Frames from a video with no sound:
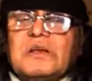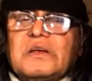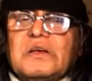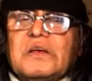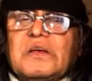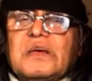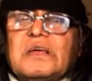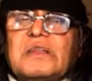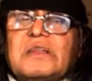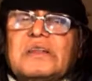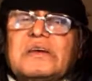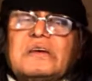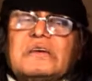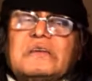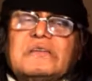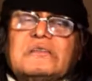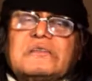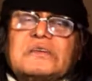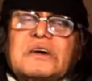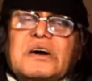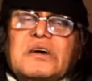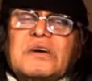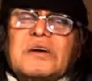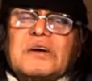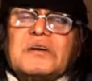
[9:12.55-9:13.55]
in
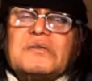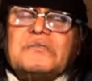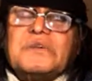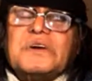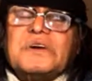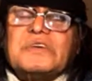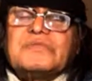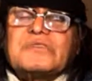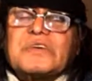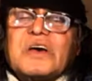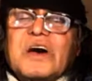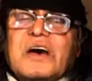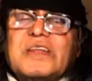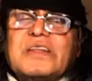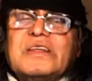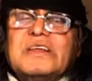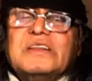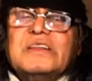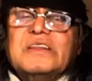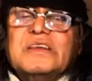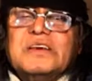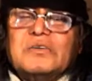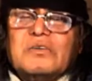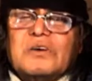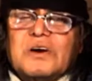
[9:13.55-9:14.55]
Tower Hamlets and
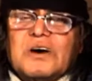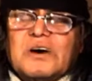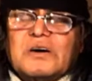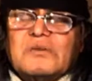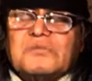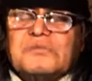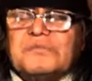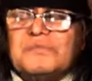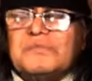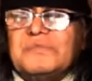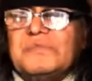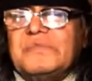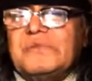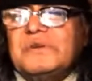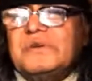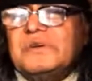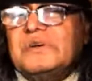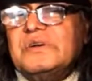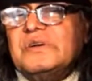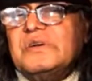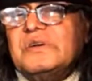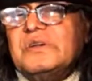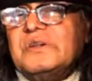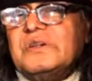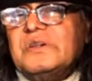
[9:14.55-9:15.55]
in Newham
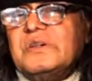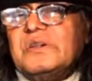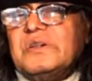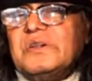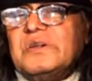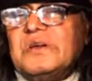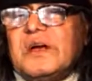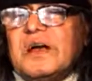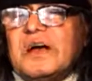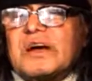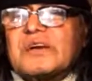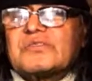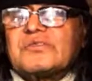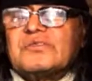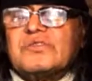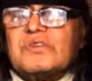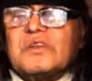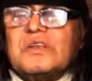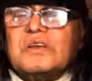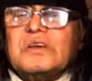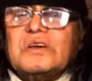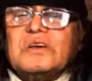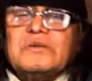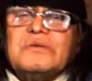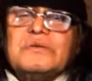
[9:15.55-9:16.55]

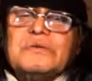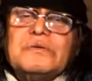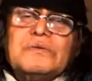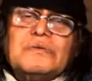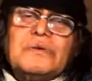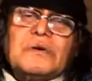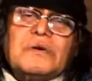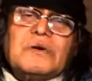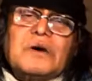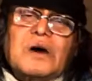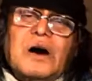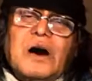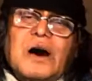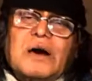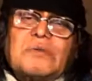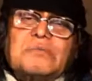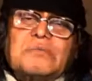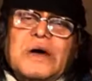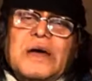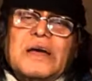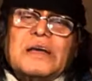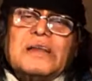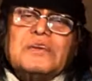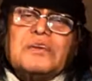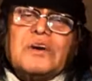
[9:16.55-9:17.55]
actually are
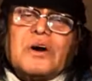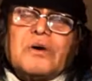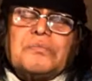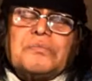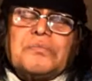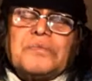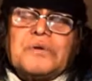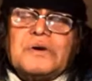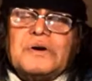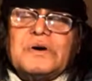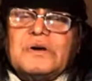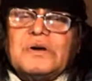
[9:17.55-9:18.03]
made up